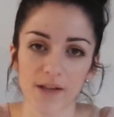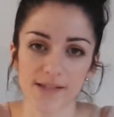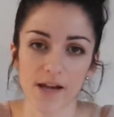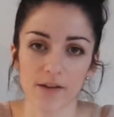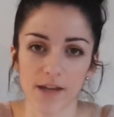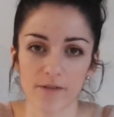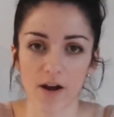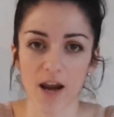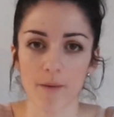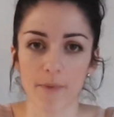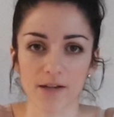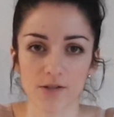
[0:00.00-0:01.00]
is how they
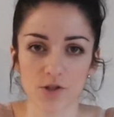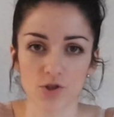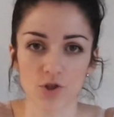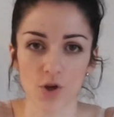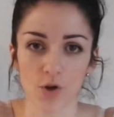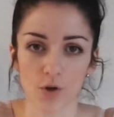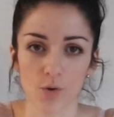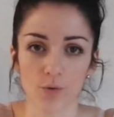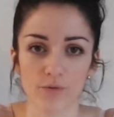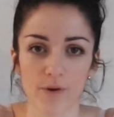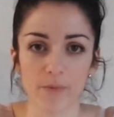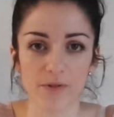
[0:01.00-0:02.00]
recommend you show
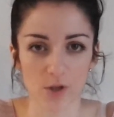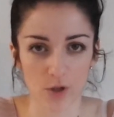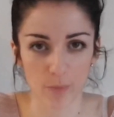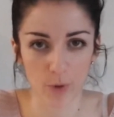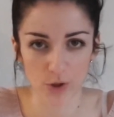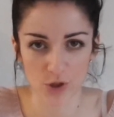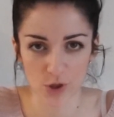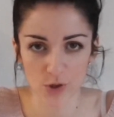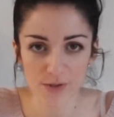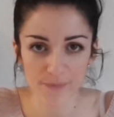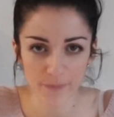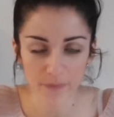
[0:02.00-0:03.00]
the ribbons on your point
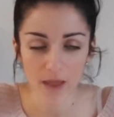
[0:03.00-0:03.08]
shoes.